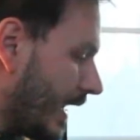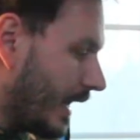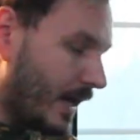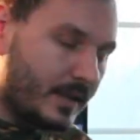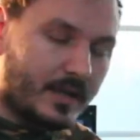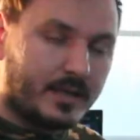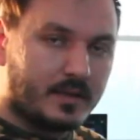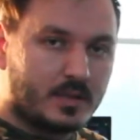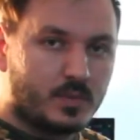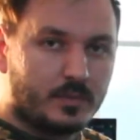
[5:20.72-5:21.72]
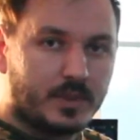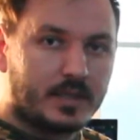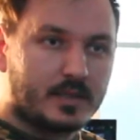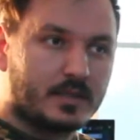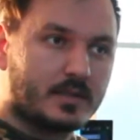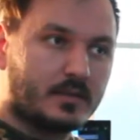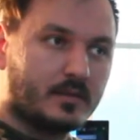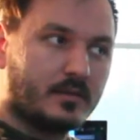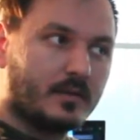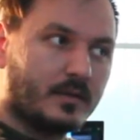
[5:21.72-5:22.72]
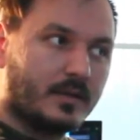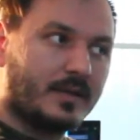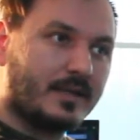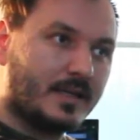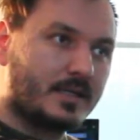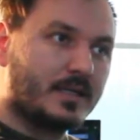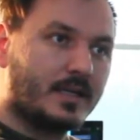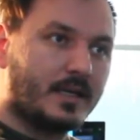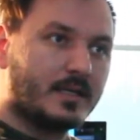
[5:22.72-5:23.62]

I like this one because this thing